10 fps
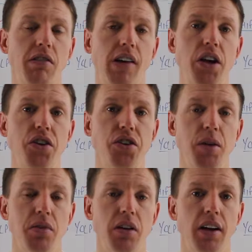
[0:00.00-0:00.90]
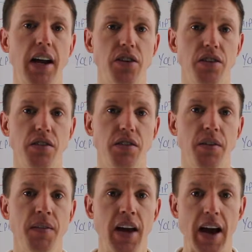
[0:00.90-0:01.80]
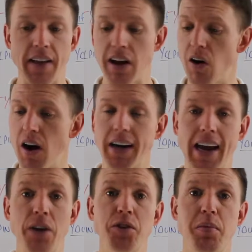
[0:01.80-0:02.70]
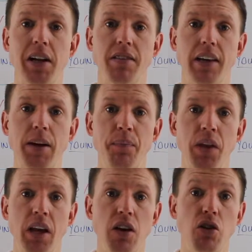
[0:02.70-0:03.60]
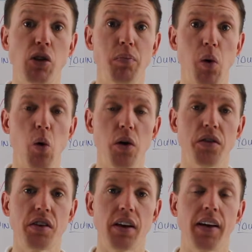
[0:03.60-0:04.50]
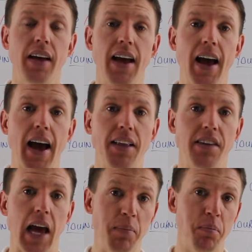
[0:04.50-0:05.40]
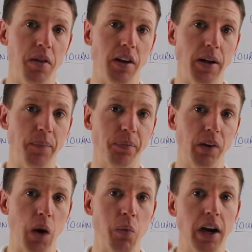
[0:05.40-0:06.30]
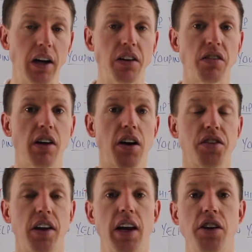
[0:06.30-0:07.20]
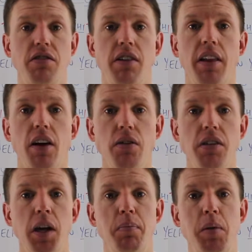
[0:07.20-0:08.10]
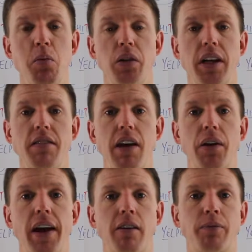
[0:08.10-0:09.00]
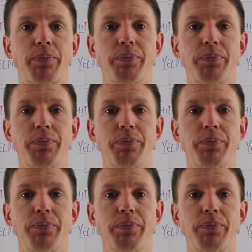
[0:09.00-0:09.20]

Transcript: relationships and connections, and they are accountability, support and empathy, and we're going to discuss each three of those in a bit more detail now.